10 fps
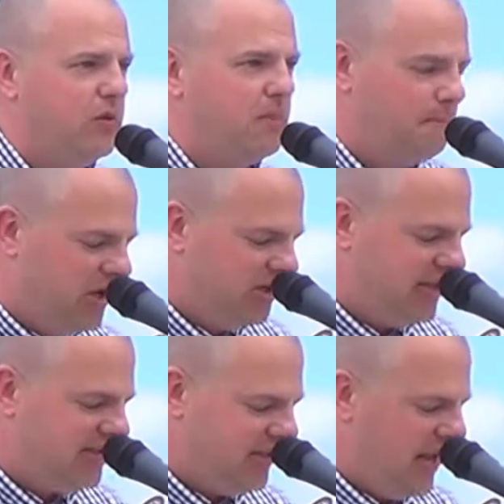to build
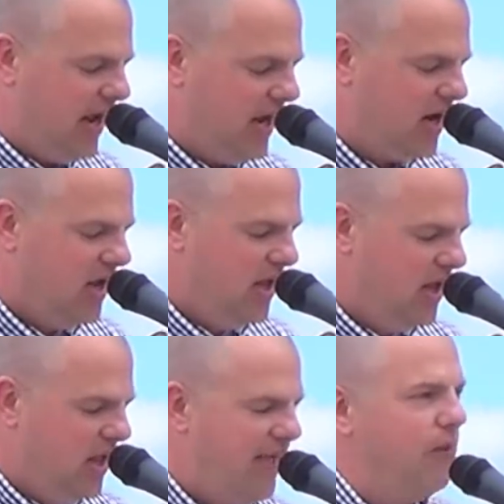it today,
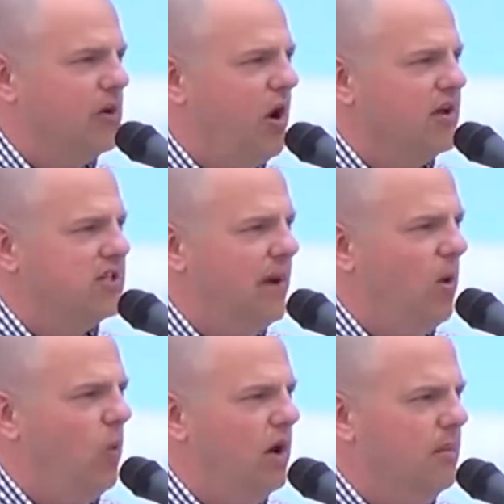that would cost
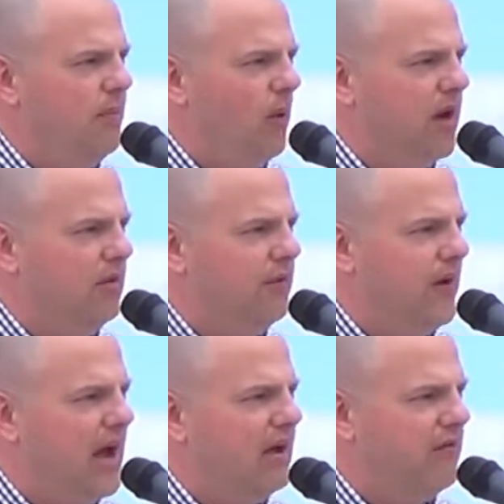about
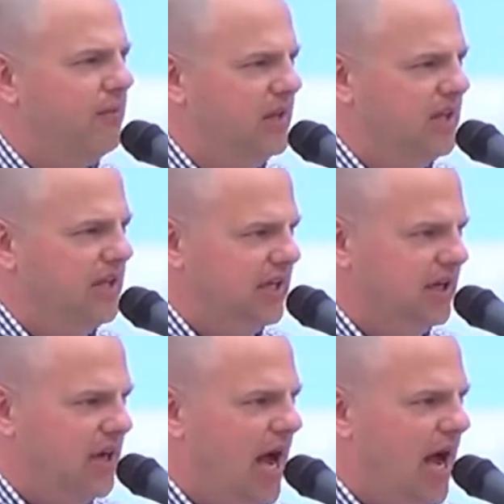$1.5 million.